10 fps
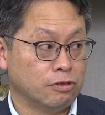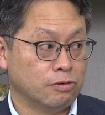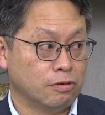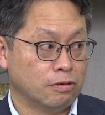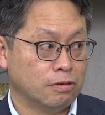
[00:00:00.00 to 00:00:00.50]

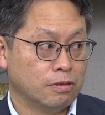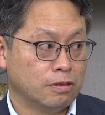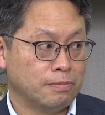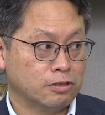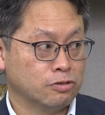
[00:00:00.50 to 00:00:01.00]
Besides
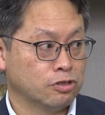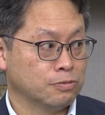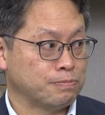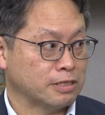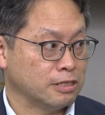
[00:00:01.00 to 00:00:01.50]

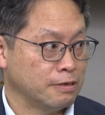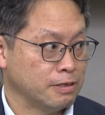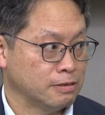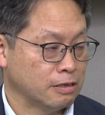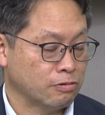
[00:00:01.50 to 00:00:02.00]
strategic
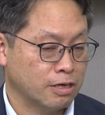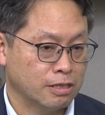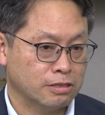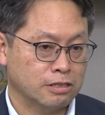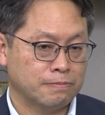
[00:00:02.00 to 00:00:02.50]
nuclear
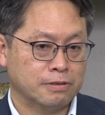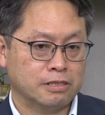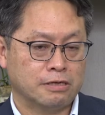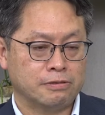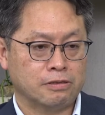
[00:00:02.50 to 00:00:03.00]
weapons,
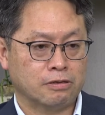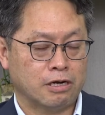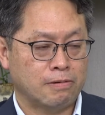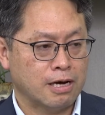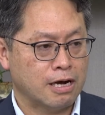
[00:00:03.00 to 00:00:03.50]

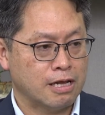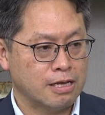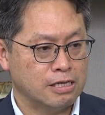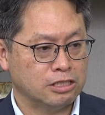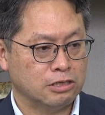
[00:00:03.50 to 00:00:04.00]
are there
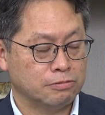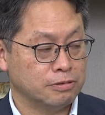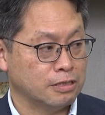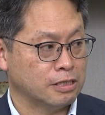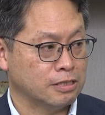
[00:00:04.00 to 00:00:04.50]
dozens
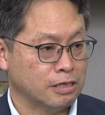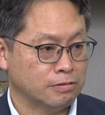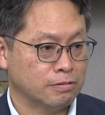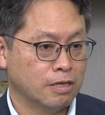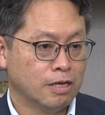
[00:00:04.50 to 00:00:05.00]
or
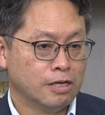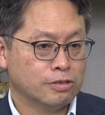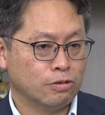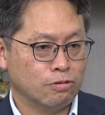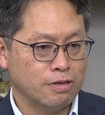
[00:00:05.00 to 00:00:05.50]
hundreds? We
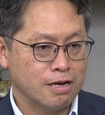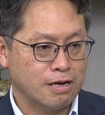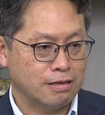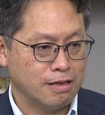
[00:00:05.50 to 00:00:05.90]
don't know.